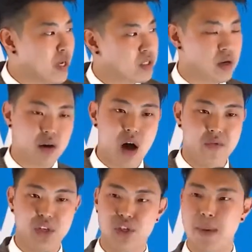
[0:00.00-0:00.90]
went to a
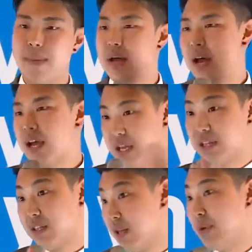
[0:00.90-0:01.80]
coffee shop,
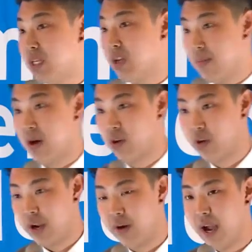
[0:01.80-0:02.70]
let me tell you about
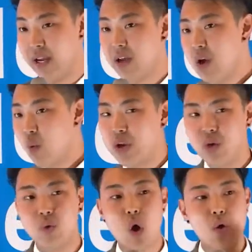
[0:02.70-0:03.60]
Korea, right? When
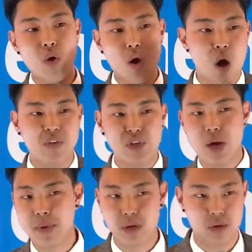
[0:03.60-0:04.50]
you go to a coffee shop in